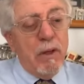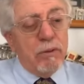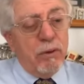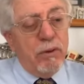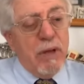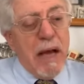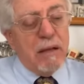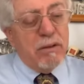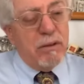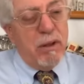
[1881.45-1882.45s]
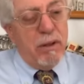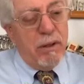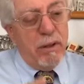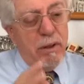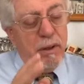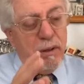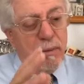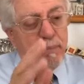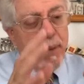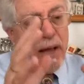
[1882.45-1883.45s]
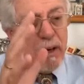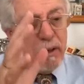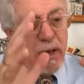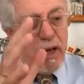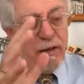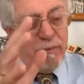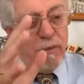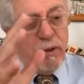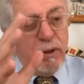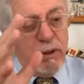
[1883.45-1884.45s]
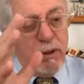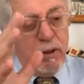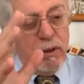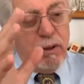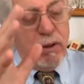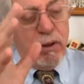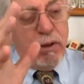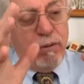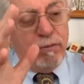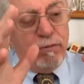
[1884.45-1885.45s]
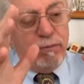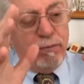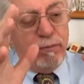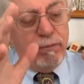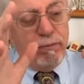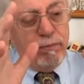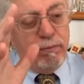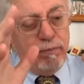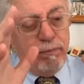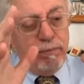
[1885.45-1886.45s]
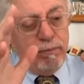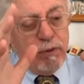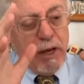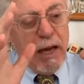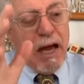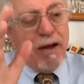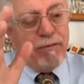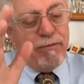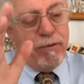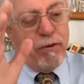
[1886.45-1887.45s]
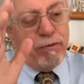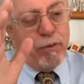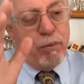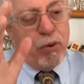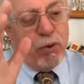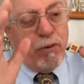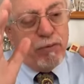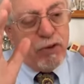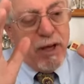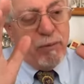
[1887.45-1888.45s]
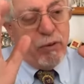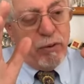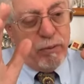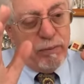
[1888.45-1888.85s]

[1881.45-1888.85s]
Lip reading: So that's the paradigm of the half of the book of Samuel.